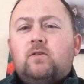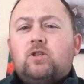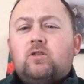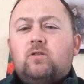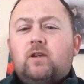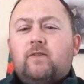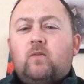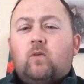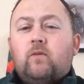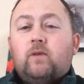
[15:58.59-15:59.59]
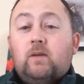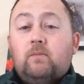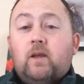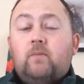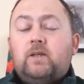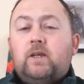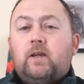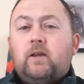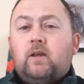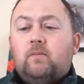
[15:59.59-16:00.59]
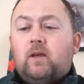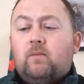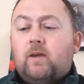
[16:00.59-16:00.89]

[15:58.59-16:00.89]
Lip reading: so if you want to email me, you can email